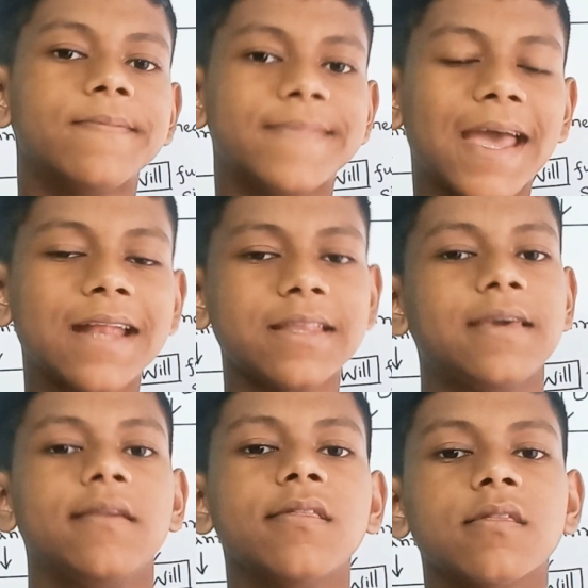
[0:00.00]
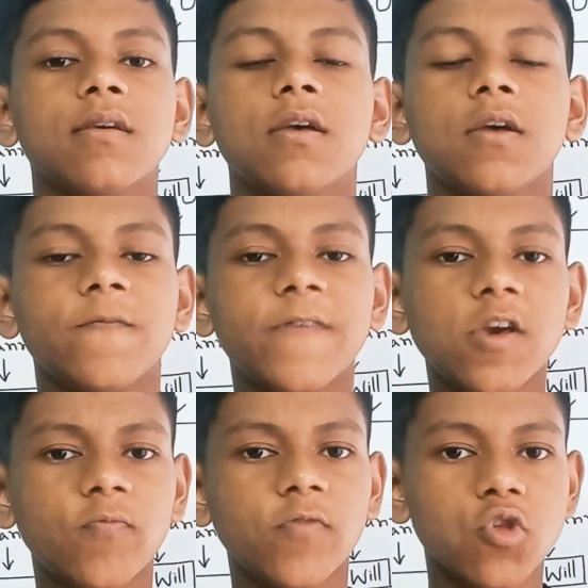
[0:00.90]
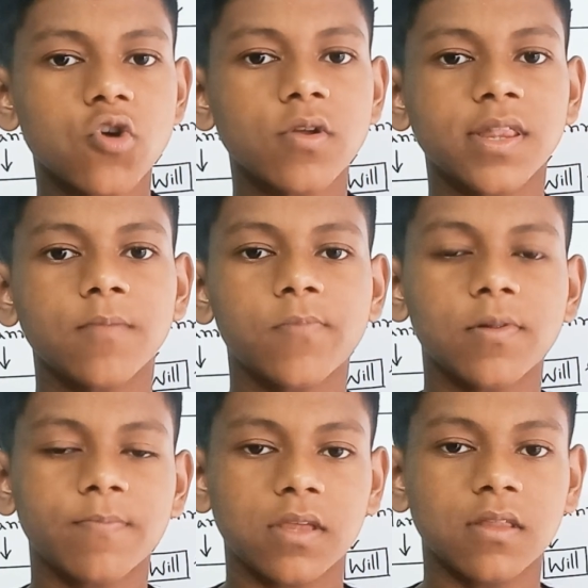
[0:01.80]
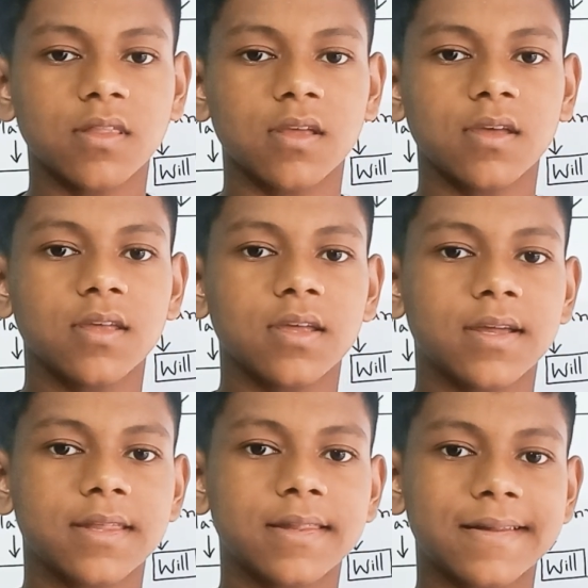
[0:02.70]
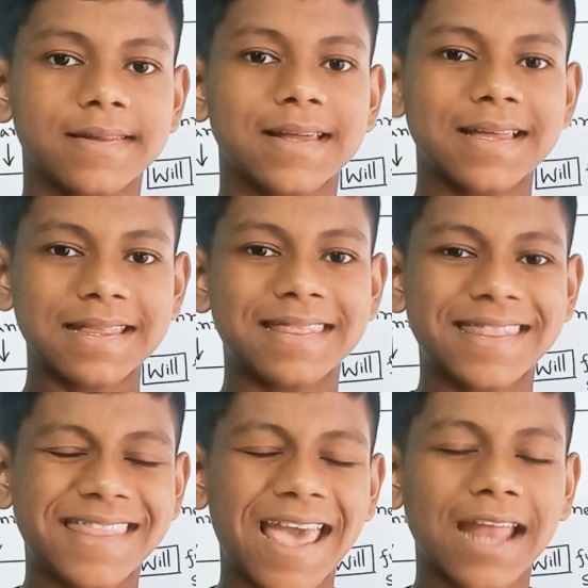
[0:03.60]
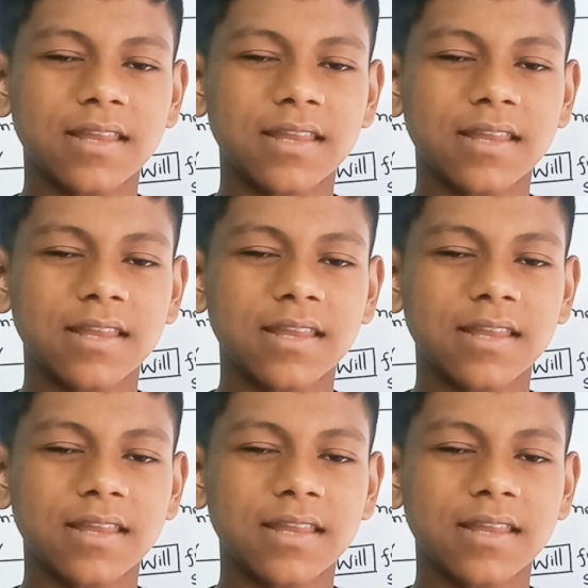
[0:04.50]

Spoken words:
that is future simple means that